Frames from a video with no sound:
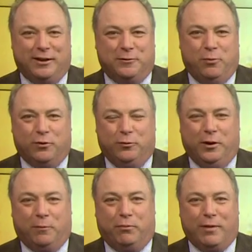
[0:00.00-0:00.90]
on sports. We
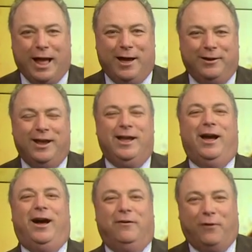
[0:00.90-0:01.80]
are proud
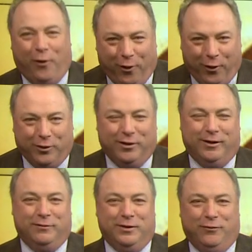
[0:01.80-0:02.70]
of all
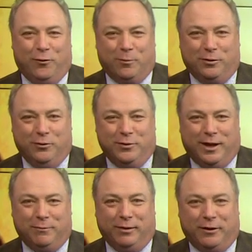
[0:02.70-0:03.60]
of the former
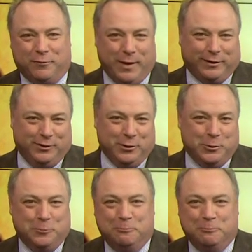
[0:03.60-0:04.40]
UConn players. Back to you.